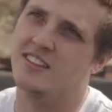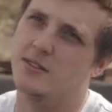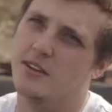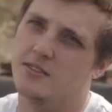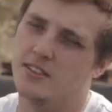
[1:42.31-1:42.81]
I
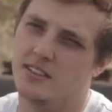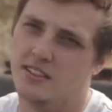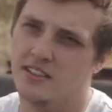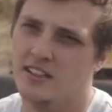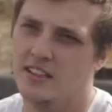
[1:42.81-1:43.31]
do have
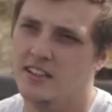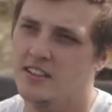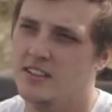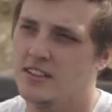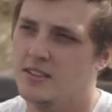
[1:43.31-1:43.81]
to
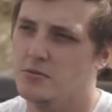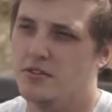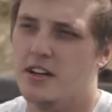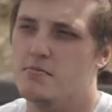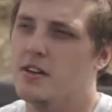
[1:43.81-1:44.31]

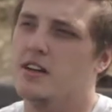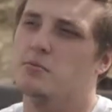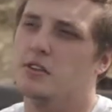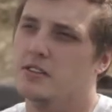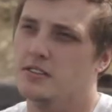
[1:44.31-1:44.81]
provide
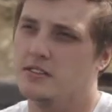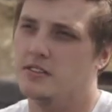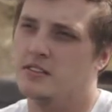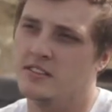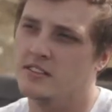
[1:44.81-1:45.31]
papers
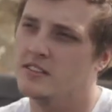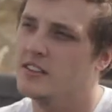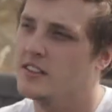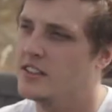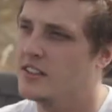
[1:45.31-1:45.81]
and
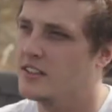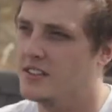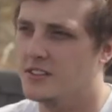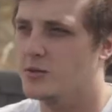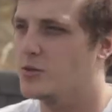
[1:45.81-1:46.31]

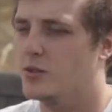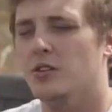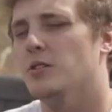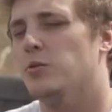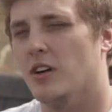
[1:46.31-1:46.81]
go through the
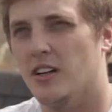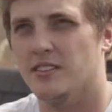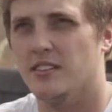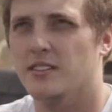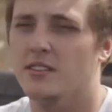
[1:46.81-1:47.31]
whole
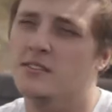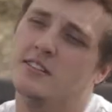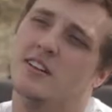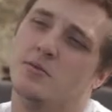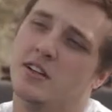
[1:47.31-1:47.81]
process. Even
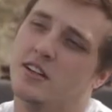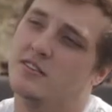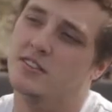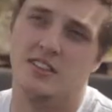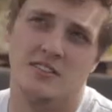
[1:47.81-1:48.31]
though I've been here
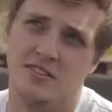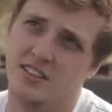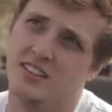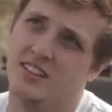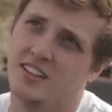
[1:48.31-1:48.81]
for
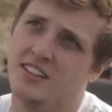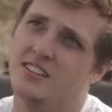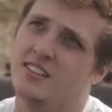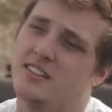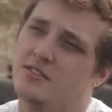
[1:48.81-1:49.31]
17
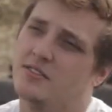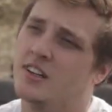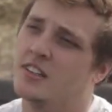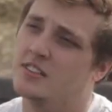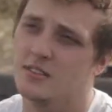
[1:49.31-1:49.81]
years and I've
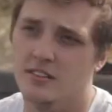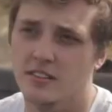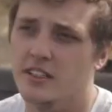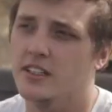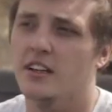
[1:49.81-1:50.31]
gone to
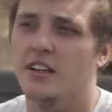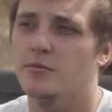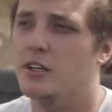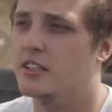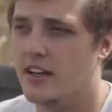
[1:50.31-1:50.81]
school here and
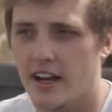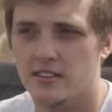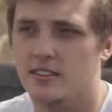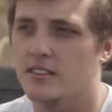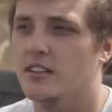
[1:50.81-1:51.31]
I've paid
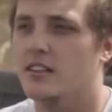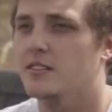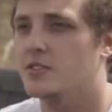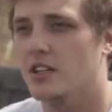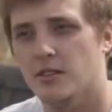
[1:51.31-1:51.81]
taxes here, I
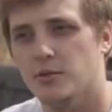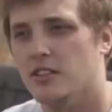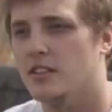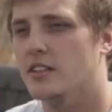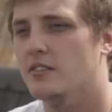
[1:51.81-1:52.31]
have jobs
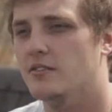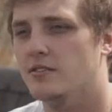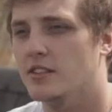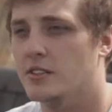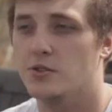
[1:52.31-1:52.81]
here, I've
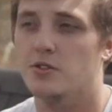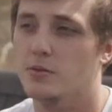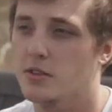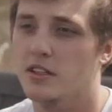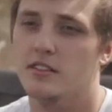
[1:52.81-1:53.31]

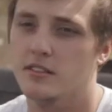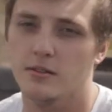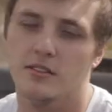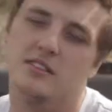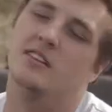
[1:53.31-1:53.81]
contributed
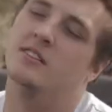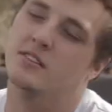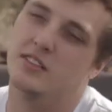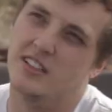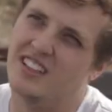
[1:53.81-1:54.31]
to this
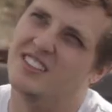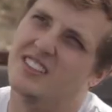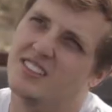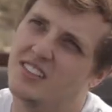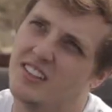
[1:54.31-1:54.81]
country, yes,
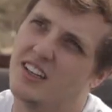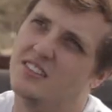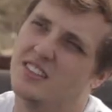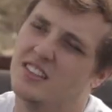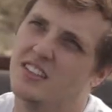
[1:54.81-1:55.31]
I still
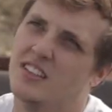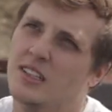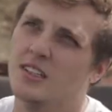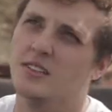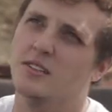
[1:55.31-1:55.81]
have to
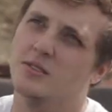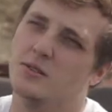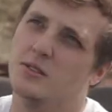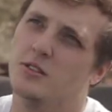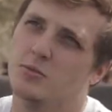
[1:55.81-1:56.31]
go
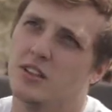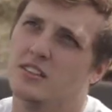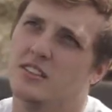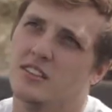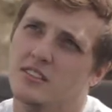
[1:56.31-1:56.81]
through the whole process.